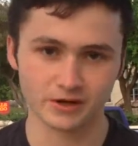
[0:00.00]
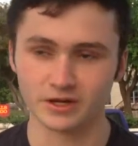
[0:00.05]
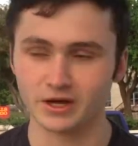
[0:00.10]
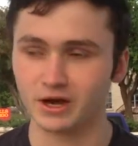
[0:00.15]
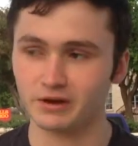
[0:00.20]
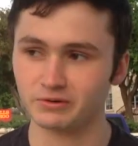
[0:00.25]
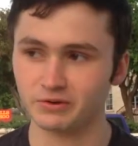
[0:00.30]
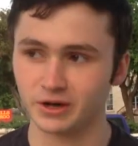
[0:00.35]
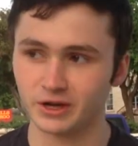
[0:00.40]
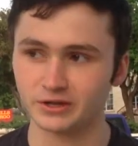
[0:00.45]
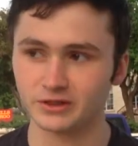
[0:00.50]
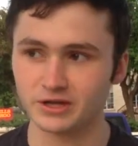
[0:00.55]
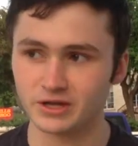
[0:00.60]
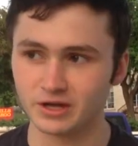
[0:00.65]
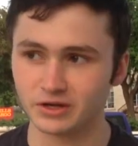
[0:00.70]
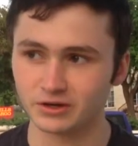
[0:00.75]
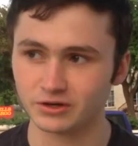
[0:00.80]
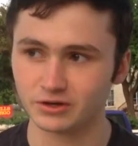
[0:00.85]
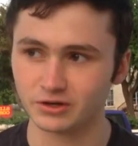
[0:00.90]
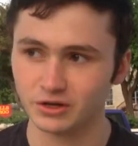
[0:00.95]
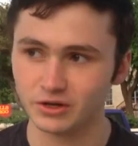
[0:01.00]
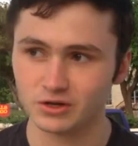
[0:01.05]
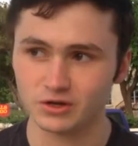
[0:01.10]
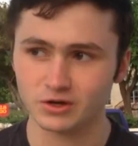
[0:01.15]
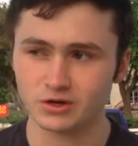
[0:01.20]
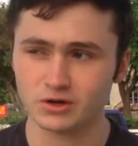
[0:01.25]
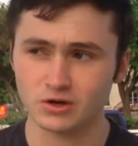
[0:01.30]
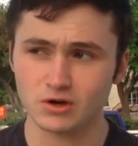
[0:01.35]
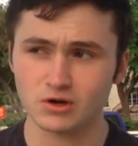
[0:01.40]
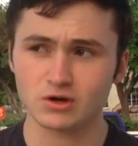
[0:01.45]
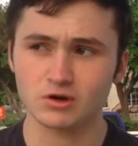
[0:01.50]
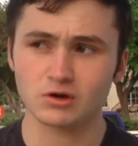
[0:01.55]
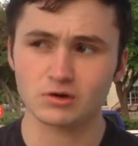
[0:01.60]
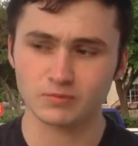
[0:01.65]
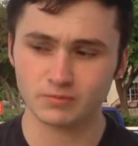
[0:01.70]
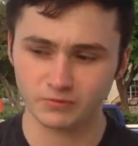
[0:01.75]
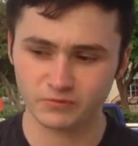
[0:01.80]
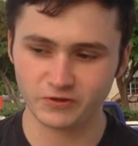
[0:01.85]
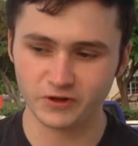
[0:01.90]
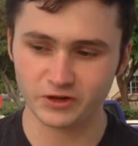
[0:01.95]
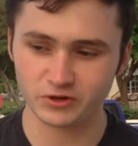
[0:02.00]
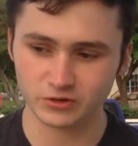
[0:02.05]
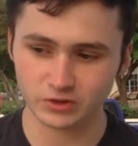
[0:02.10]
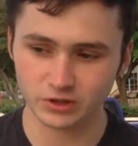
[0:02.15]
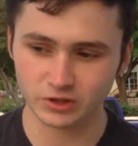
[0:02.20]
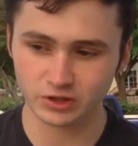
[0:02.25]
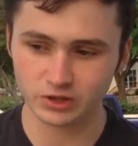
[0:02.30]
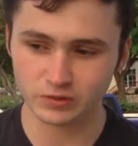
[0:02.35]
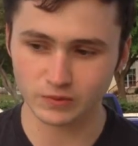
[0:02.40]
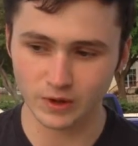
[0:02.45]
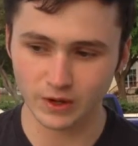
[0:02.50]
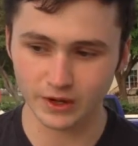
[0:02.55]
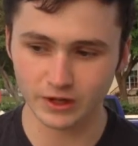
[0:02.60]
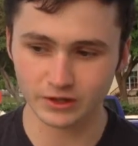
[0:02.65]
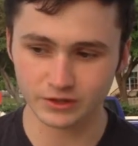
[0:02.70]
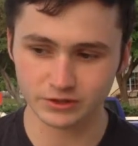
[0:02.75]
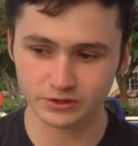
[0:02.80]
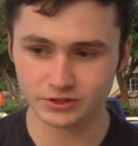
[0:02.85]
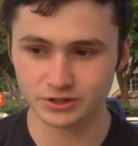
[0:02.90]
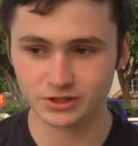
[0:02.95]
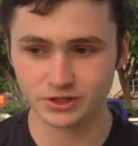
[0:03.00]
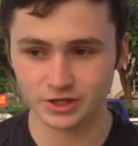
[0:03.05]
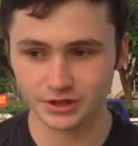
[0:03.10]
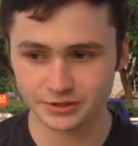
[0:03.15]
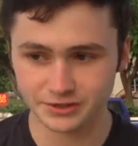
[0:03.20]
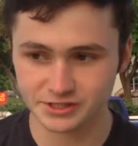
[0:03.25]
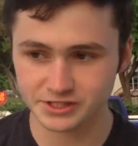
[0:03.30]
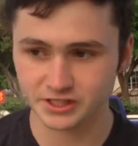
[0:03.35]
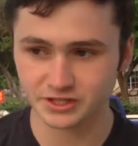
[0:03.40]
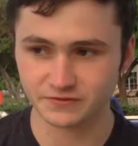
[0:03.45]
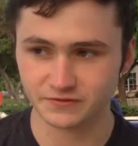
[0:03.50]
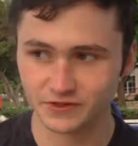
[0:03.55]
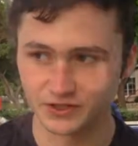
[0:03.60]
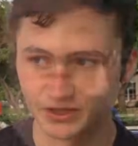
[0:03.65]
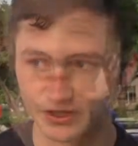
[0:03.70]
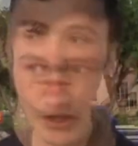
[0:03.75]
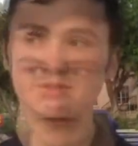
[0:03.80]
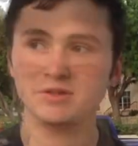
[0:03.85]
I think it could fit really well into the artistic vision.